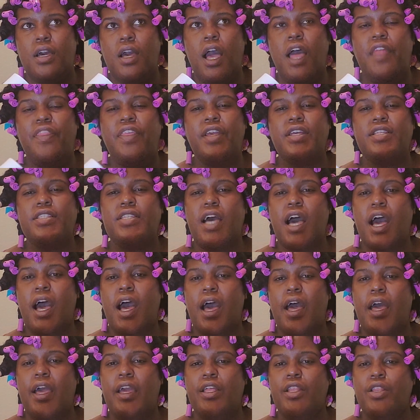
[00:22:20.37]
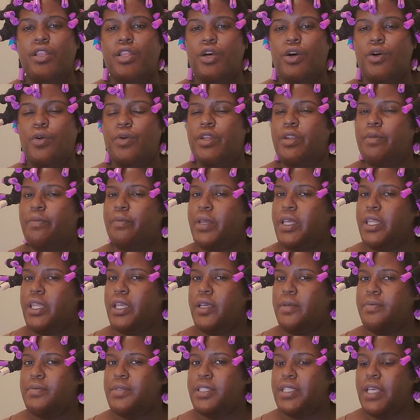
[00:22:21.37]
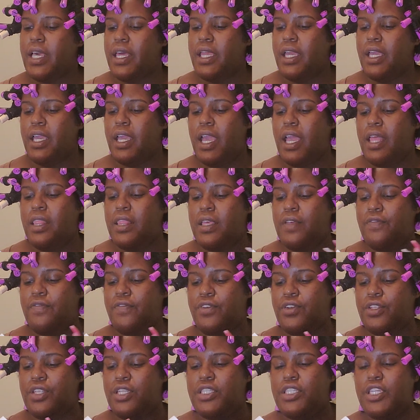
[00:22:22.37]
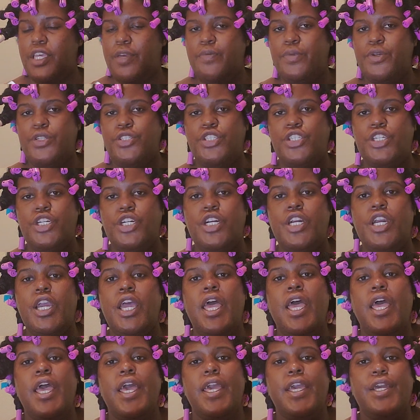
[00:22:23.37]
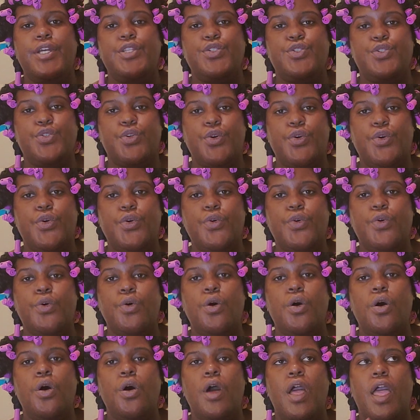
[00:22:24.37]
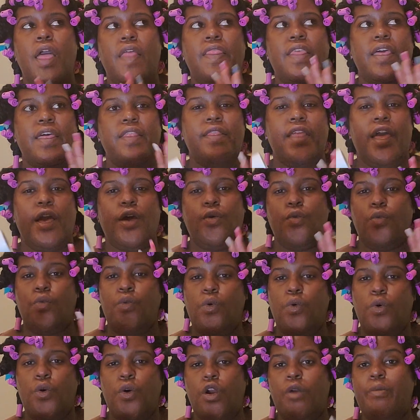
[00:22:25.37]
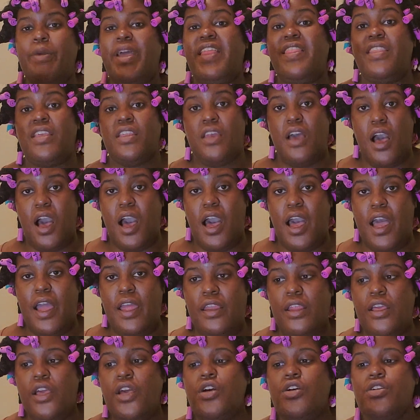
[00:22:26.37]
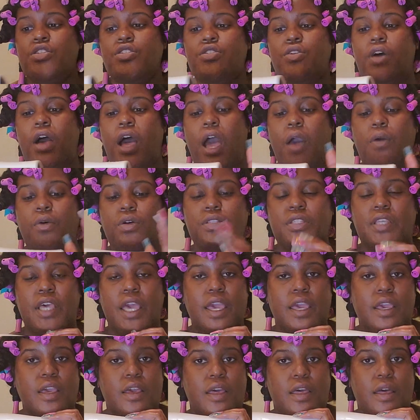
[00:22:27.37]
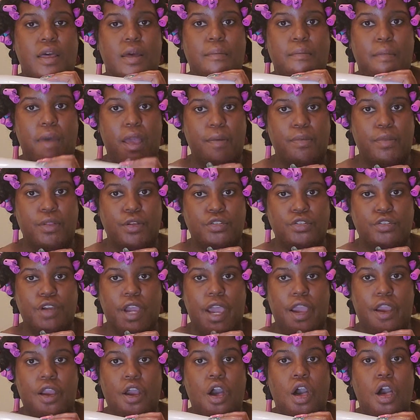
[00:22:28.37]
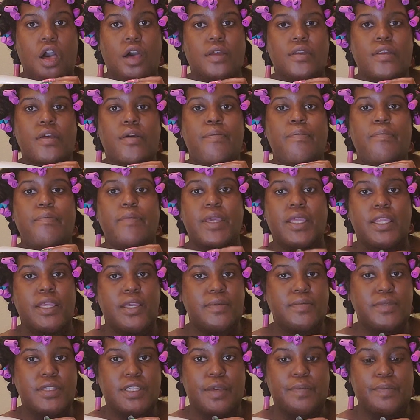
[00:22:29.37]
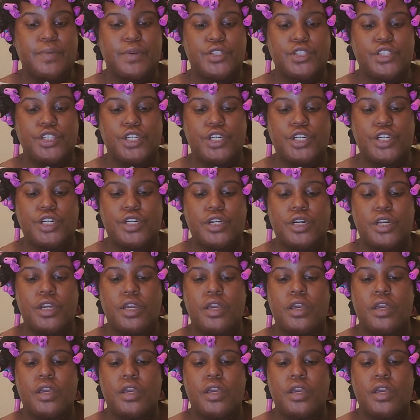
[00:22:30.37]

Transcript: I think it's high, low, and a medium setting. And then for the temperature, it's cool, and then like warm, and then hot. So I will take my blow dryer on medium temperature.